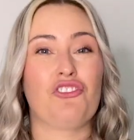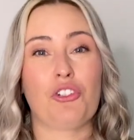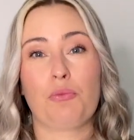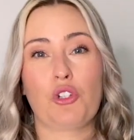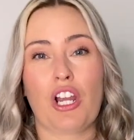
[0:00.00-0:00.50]

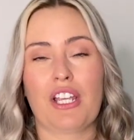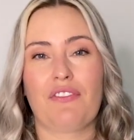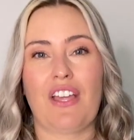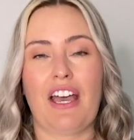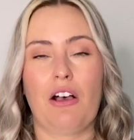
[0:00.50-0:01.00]
Gymshark if
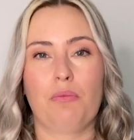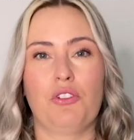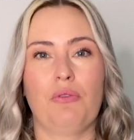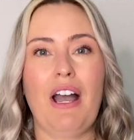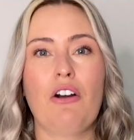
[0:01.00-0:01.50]
that helps
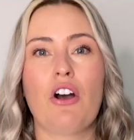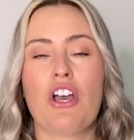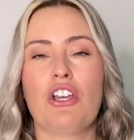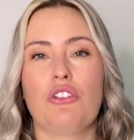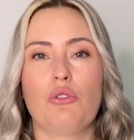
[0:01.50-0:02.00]
you out.
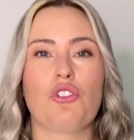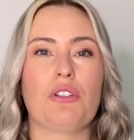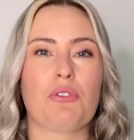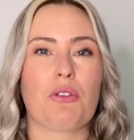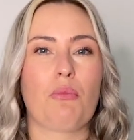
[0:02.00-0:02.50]
Usually
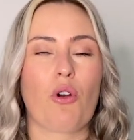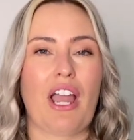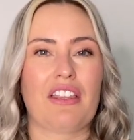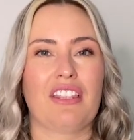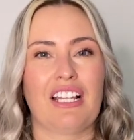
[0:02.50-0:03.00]
with a more
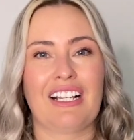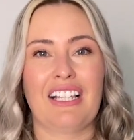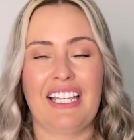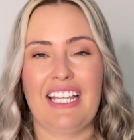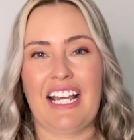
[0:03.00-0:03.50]
athletic
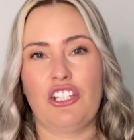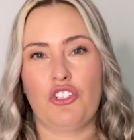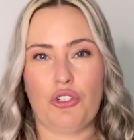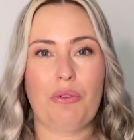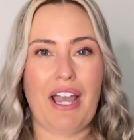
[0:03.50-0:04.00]
legging, I
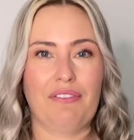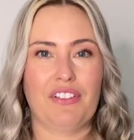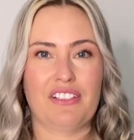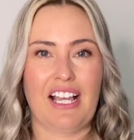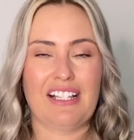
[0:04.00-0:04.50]
do have to
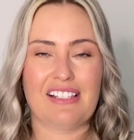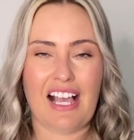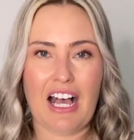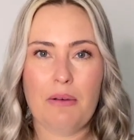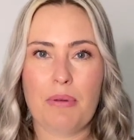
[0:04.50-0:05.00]
size
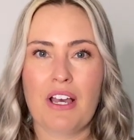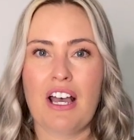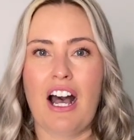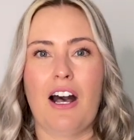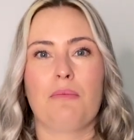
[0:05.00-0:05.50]
up.
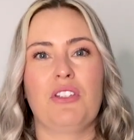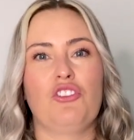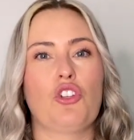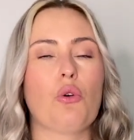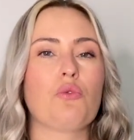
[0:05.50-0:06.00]
These
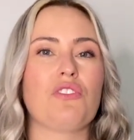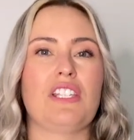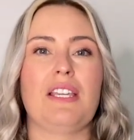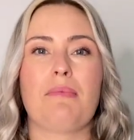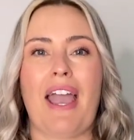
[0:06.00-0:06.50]
don't
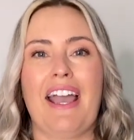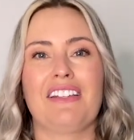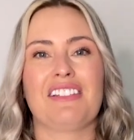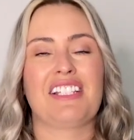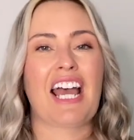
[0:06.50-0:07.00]
seem
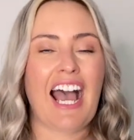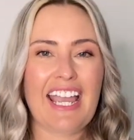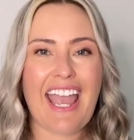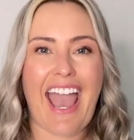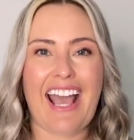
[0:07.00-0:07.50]
as
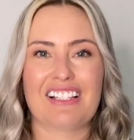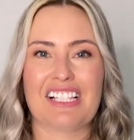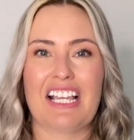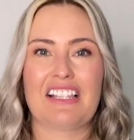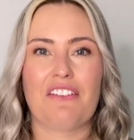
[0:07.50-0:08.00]
tight as
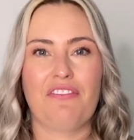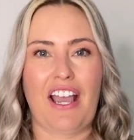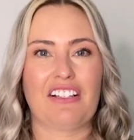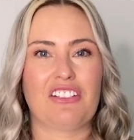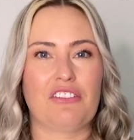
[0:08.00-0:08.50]
like the
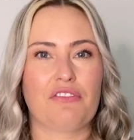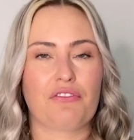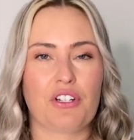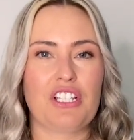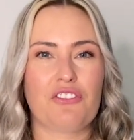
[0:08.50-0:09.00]
Fast and
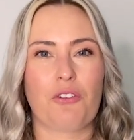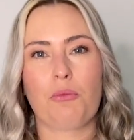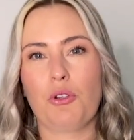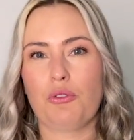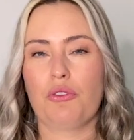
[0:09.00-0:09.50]
Freeze from
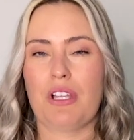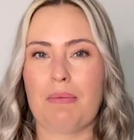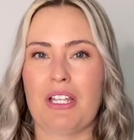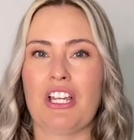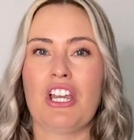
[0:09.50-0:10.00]

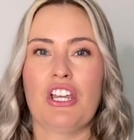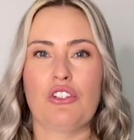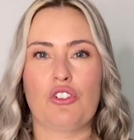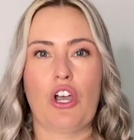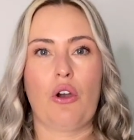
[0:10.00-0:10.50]
Lululemon.
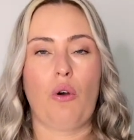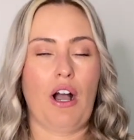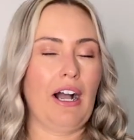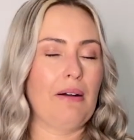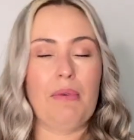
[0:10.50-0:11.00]
So
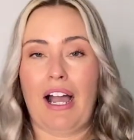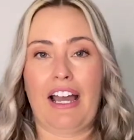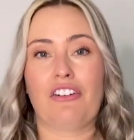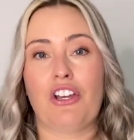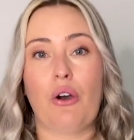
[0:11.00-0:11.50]
I
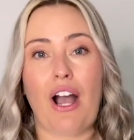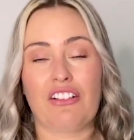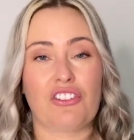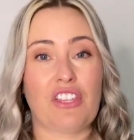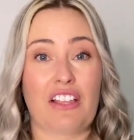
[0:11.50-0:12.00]
don't know, I
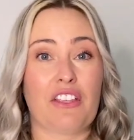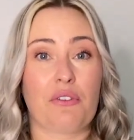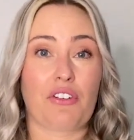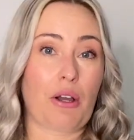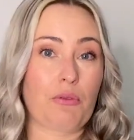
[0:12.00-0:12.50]
just thought they were
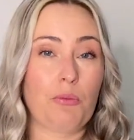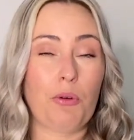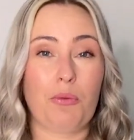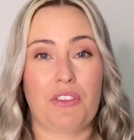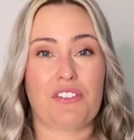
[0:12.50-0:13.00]

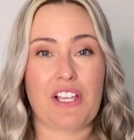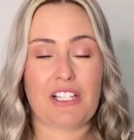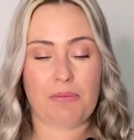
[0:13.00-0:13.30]
comfortable with the size